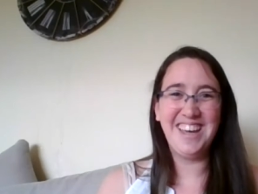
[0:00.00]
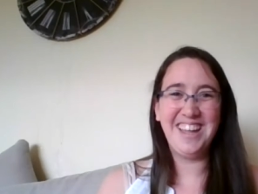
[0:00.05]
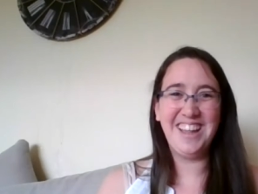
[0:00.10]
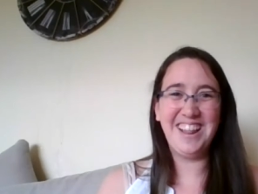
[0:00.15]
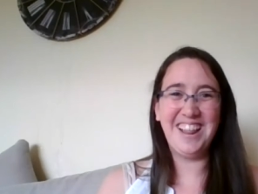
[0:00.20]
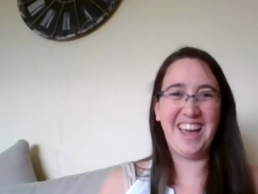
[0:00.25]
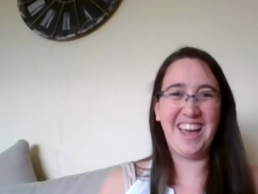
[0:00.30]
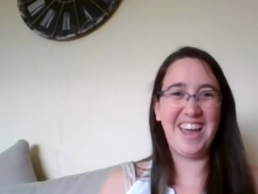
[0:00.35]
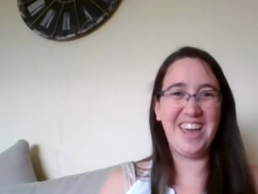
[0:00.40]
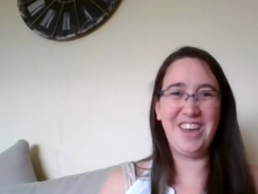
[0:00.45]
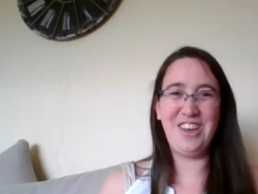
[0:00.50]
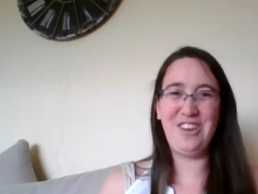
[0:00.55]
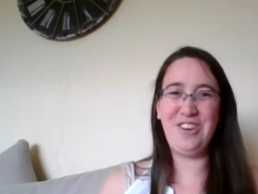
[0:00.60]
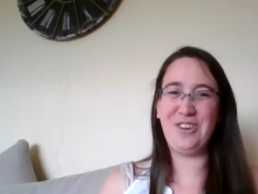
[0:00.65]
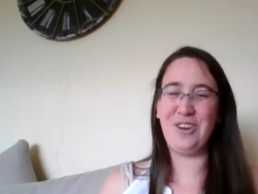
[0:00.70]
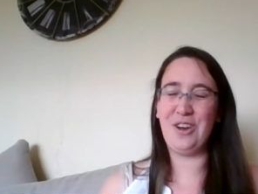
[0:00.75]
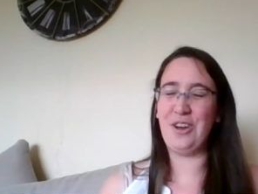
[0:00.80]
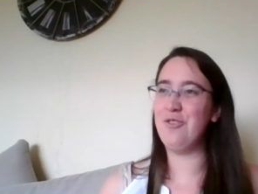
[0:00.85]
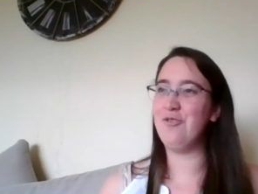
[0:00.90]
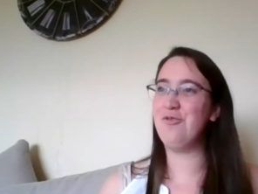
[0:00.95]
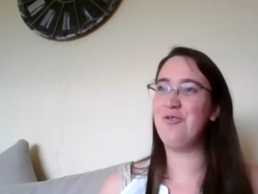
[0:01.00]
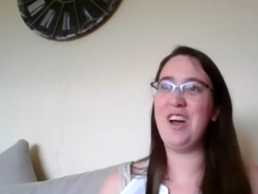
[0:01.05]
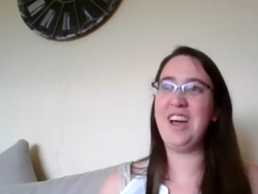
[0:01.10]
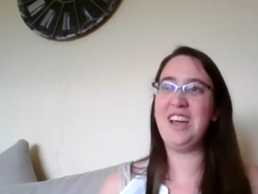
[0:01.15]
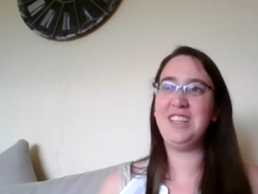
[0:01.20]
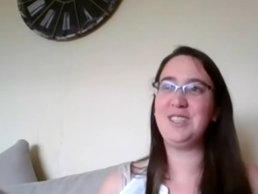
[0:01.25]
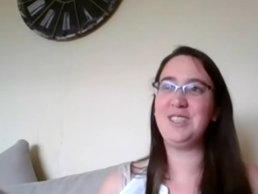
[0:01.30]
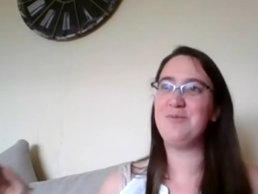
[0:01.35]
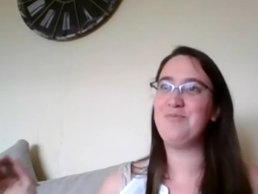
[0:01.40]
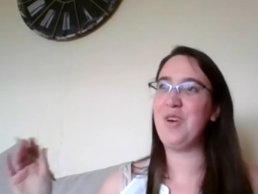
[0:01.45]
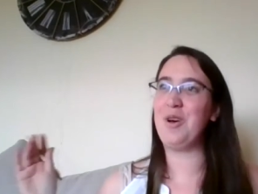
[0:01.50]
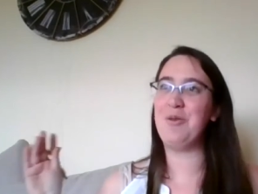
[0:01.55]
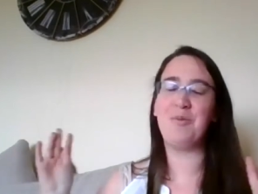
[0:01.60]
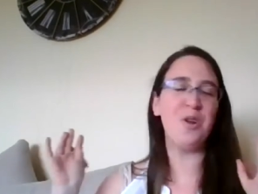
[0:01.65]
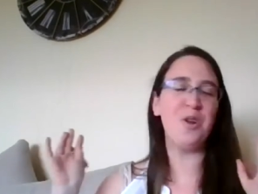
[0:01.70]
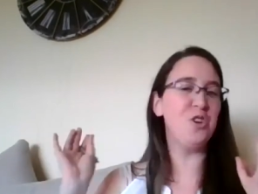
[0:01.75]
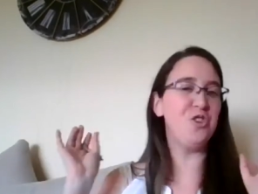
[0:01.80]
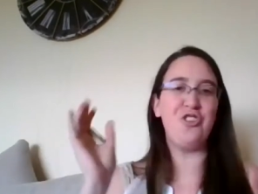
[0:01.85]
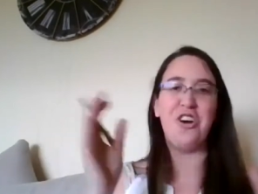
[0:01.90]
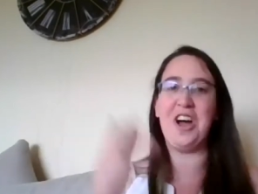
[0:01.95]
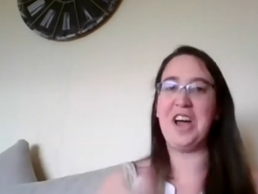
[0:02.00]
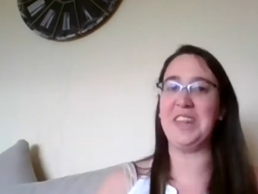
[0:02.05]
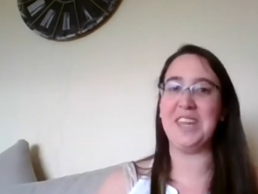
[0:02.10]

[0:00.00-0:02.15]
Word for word: Like you go, right, I'm going to try